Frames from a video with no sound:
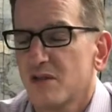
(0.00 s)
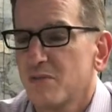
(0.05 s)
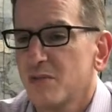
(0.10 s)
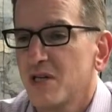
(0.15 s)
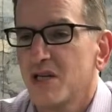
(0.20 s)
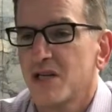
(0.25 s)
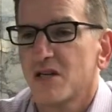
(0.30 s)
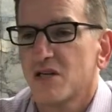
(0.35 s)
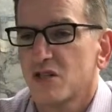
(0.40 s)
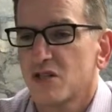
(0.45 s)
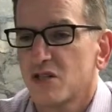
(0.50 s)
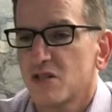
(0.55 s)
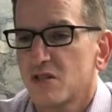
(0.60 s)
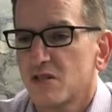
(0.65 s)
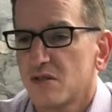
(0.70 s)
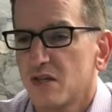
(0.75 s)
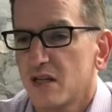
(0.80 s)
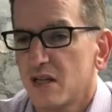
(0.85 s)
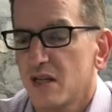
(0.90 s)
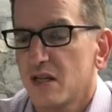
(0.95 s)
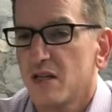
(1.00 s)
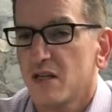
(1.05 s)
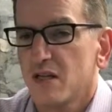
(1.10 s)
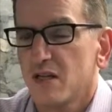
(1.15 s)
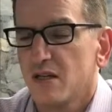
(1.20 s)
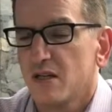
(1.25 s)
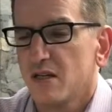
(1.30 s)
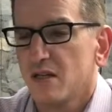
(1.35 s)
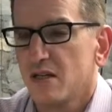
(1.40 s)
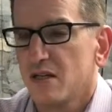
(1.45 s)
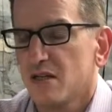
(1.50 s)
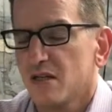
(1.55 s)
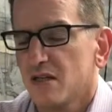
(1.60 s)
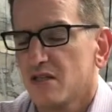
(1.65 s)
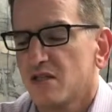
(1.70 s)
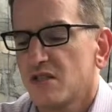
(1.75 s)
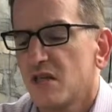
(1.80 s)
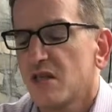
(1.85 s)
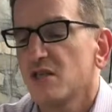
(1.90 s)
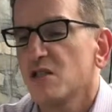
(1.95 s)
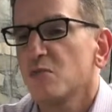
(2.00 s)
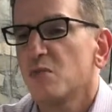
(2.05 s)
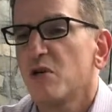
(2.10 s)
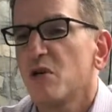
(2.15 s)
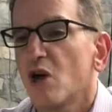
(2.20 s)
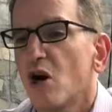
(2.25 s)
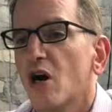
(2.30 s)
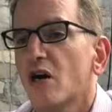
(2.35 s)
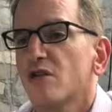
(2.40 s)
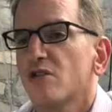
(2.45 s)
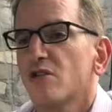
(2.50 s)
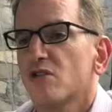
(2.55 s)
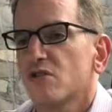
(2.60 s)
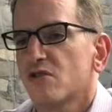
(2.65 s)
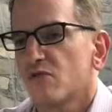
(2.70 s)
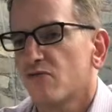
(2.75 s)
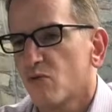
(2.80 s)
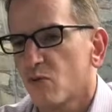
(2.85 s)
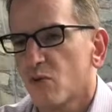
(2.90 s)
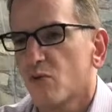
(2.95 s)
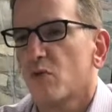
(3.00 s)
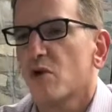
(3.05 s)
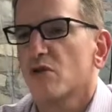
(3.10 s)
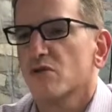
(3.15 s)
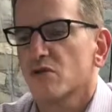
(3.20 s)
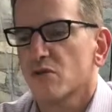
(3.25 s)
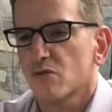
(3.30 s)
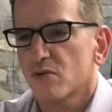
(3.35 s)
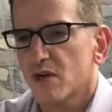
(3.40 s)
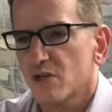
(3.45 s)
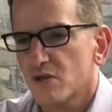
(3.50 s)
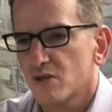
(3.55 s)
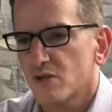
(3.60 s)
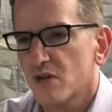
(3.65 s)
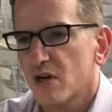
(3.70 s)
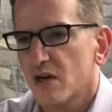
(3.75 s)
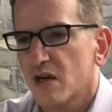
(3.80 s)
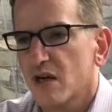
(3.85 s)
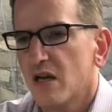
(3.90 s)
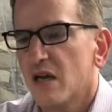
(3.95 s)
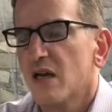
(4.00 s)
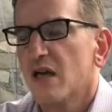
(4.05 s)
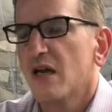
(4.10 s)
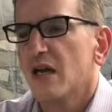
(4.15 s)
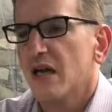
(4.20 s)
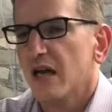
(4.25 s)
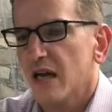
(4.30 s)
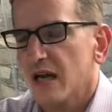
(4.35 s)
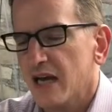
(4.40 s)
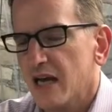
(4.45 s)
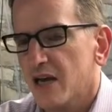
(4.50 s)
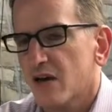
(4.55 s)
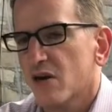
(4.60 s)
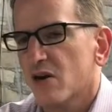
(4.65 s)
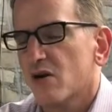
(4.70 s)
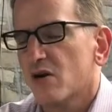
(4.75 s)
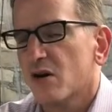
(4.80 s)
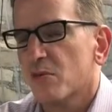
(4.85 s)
I mean, it, ex it, it, it extends beyond just the four walls of the restaurant and our